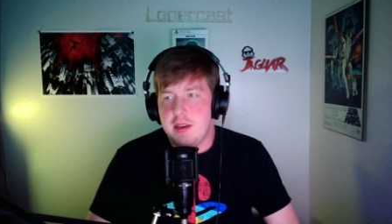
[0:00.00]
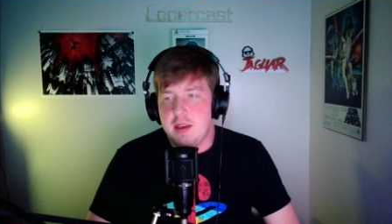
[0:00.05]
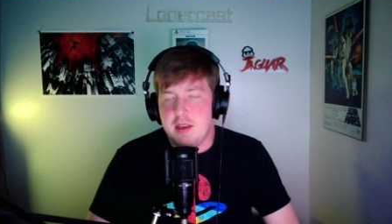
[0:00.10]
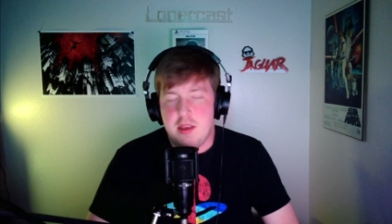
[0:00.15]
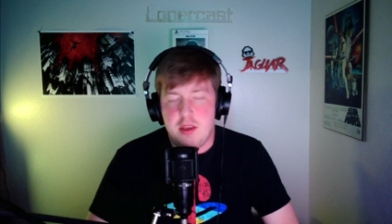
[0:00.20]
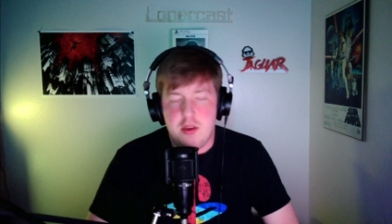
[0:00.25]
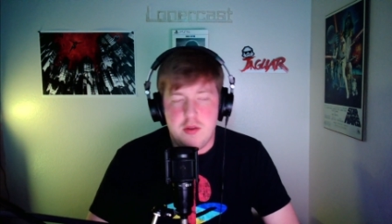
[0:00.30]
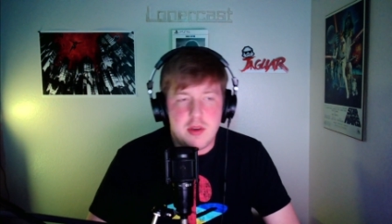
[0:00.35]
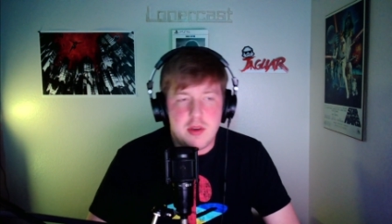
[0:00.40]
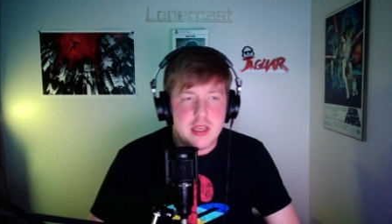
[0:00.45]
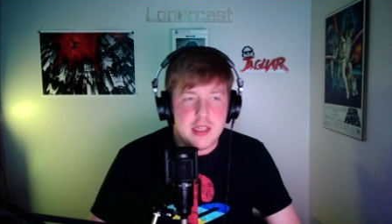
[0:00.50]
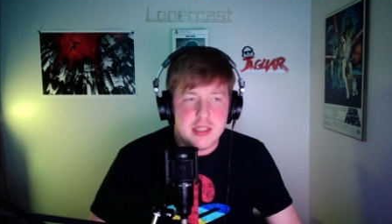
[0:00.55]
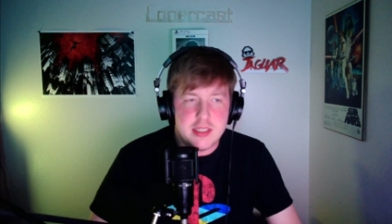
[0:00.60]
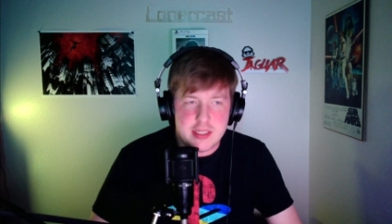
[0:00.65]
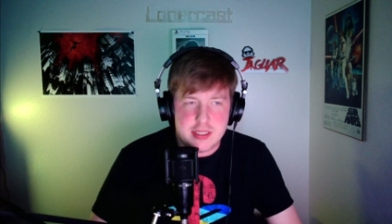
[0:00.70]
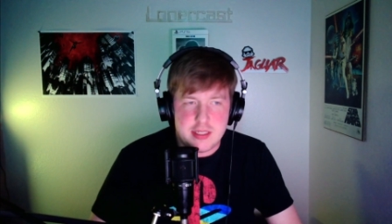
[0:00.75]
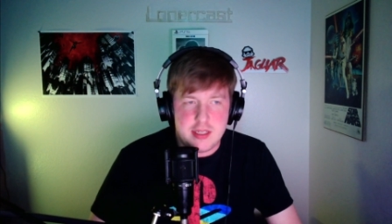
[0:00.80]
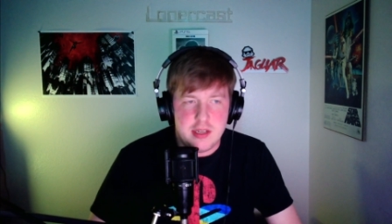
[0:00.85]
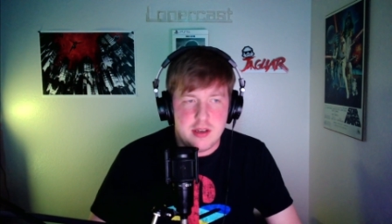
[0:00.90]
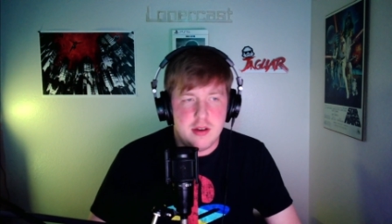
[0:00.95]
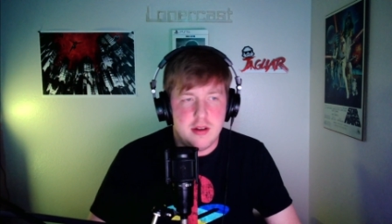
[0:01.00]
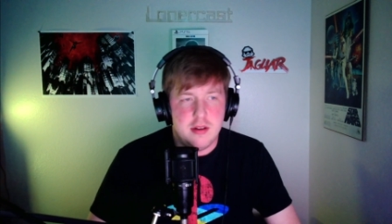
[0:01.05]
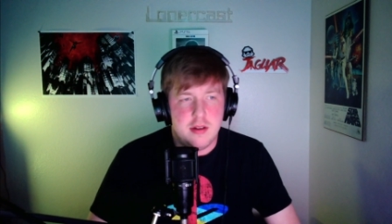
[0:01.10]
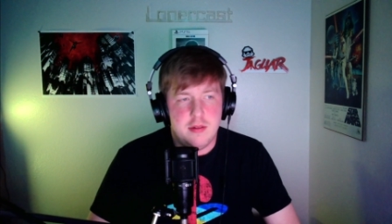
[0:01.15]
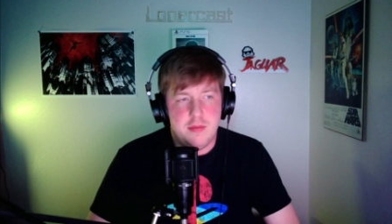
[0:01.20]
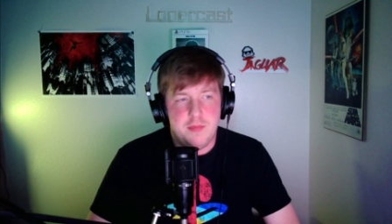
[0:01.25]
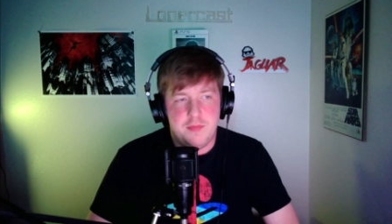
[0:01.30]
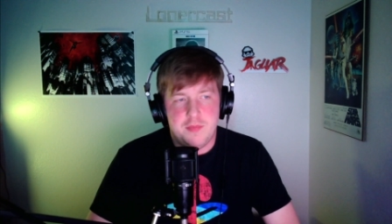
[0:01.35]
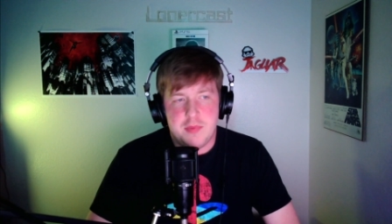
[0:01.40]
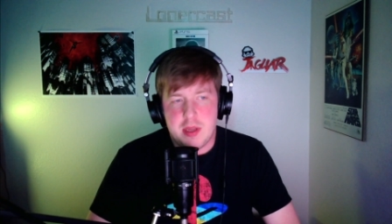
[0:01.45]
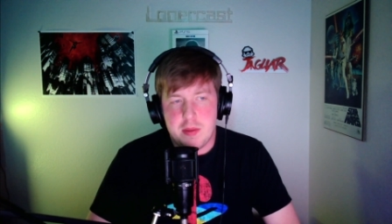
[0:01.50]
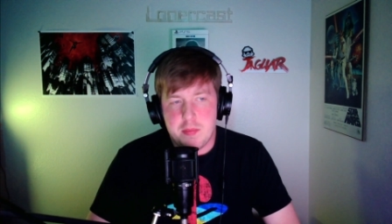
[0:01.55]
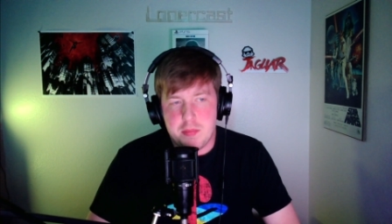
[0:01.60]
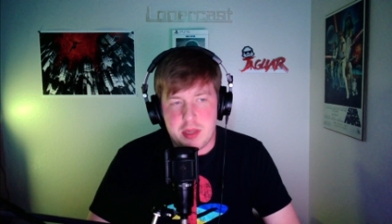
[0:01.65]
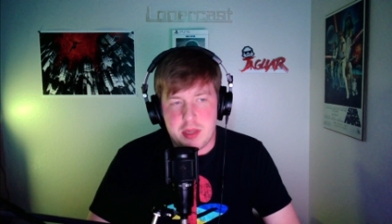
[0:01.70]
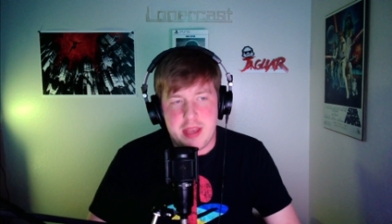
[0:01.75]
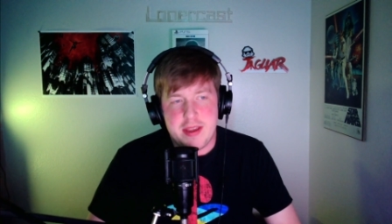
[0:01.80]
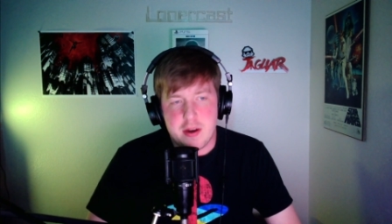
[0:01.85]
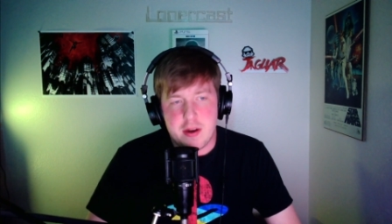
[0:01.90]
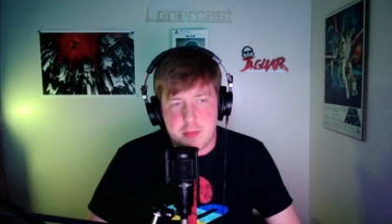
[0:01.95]
you can still
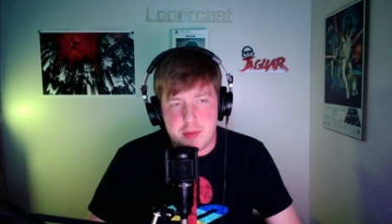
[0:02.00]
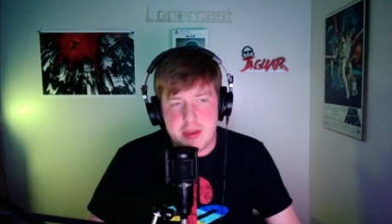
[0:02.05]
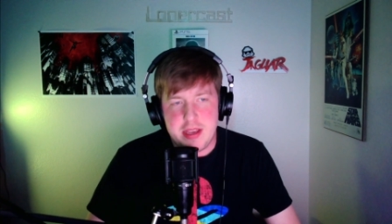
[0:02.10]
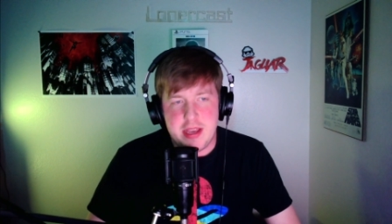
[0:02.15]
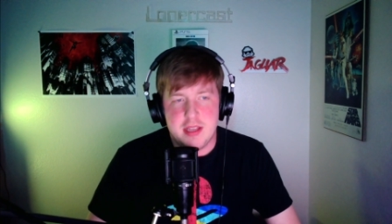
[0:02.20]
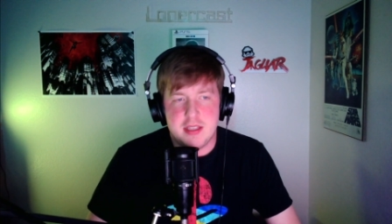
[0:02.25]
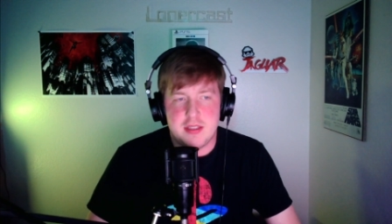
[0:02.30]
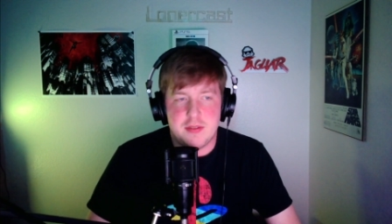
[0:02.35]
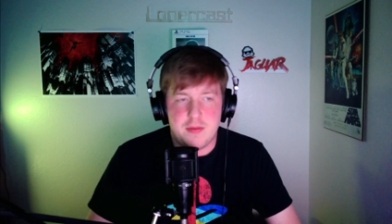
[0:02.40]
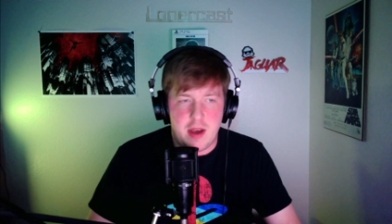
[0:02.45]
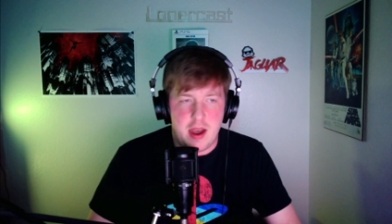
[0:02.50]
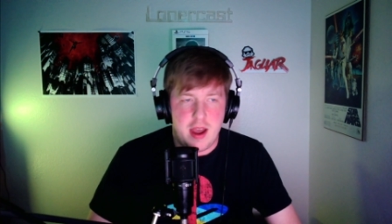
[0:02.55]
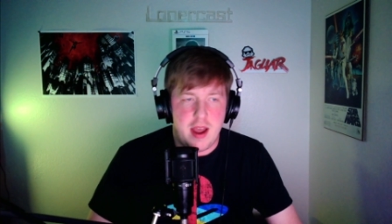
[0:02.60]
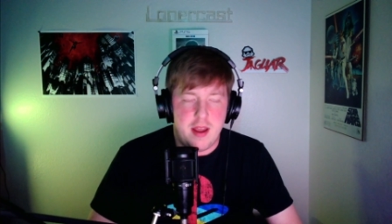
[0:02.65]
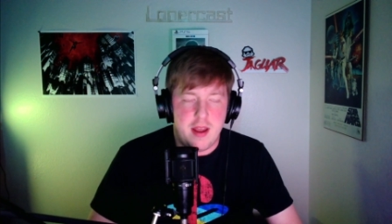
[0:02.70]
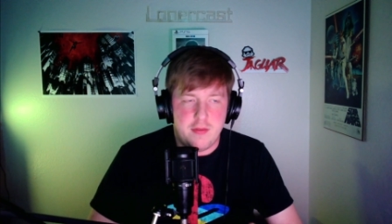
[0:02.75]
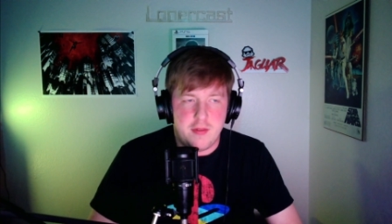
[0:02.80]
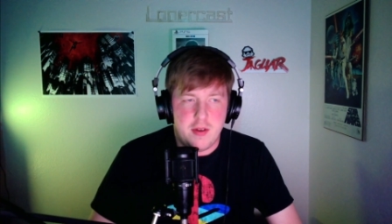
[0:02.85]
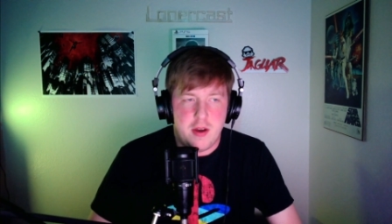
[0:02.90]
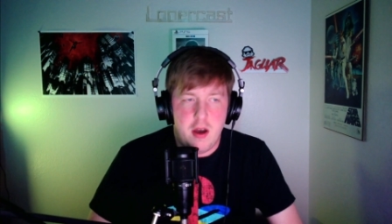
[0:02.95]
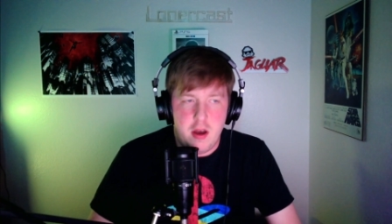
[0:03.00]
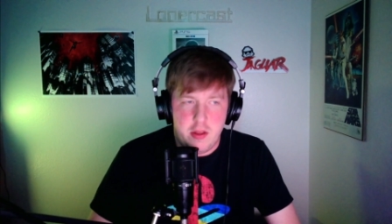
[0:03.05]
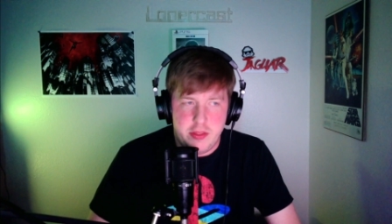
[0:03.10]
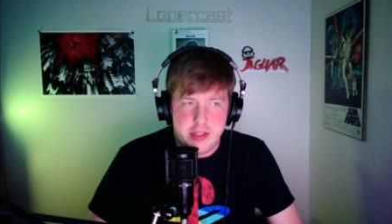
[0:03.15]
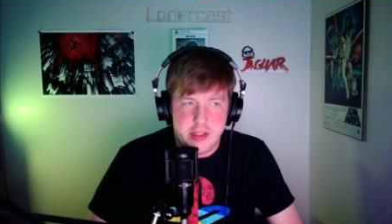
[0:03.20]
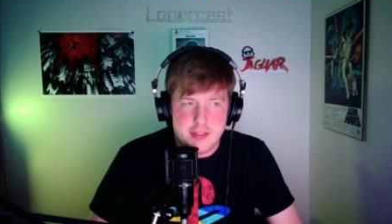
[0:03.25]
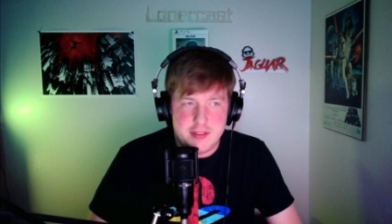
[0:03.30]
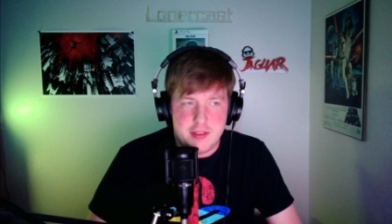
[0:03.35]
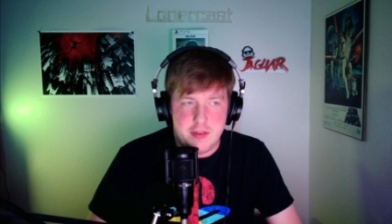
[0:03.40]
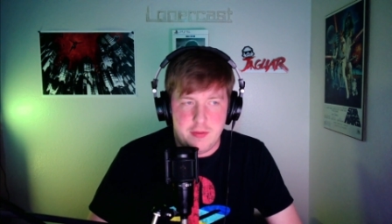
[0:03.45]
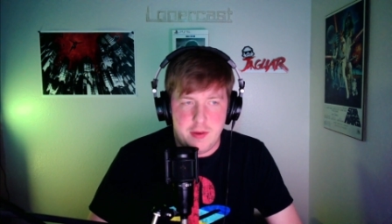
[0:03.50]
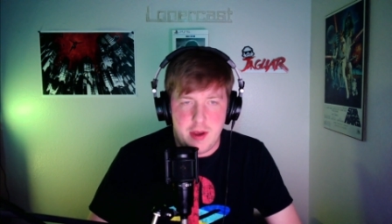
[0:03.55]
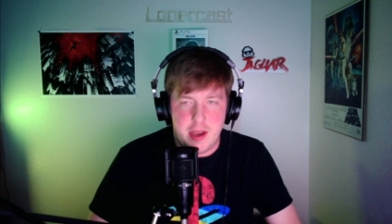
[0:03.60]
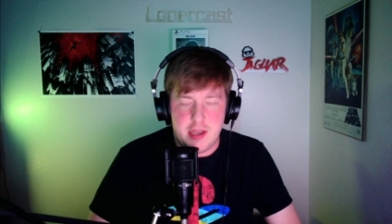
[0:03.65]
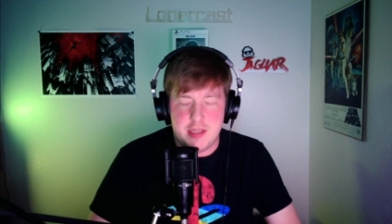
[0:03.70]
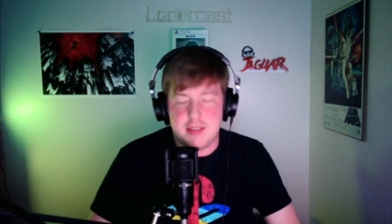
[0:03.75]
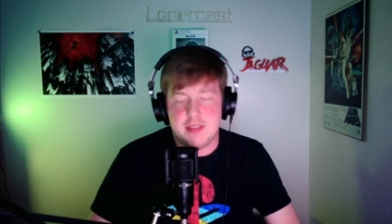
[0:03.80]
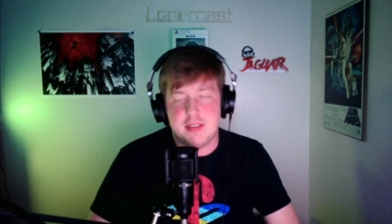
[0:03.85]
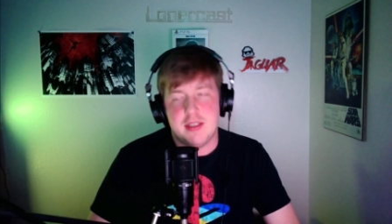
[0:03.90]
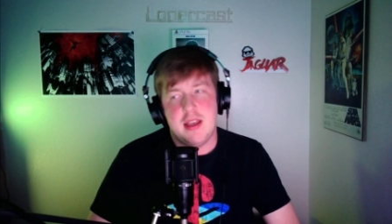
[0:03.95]
play your PS5 on this
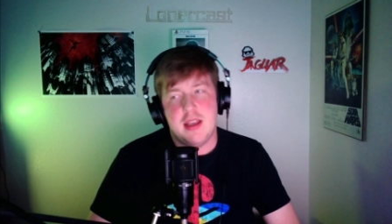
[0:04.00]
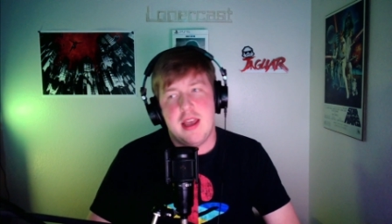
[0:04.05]
device.